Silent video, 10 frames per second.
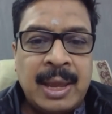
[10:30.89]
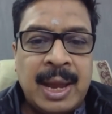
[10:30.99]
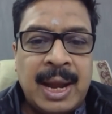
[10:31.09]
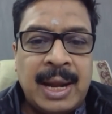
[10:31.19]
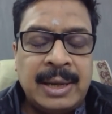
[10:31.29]

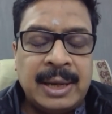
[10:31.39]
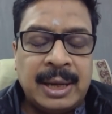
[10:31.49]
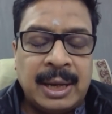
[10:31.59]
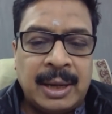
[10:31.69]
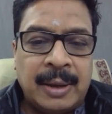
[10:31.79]
And
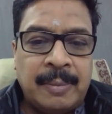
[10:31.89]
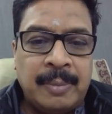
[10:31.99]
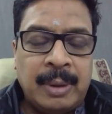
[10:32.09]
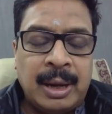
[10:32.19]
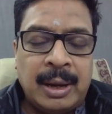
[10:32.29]

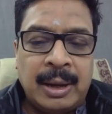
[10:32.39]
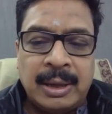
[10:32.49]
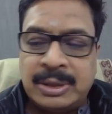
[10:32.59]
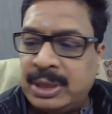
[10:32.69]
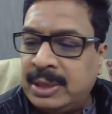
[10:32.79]

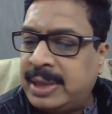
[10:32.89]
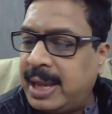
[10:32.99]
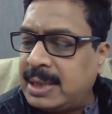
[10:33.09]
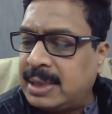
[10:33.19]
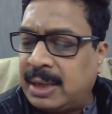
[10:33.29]
she
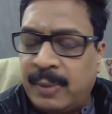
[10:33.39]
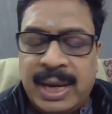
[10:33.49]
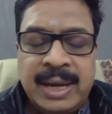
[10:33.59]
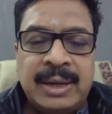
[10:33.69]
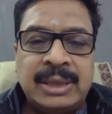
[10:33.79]
says that
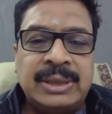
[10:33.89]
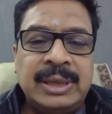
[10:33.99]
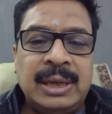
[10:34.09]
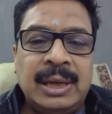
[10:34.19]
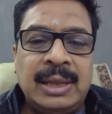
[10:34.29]
very
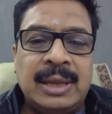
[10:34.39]
interestingly,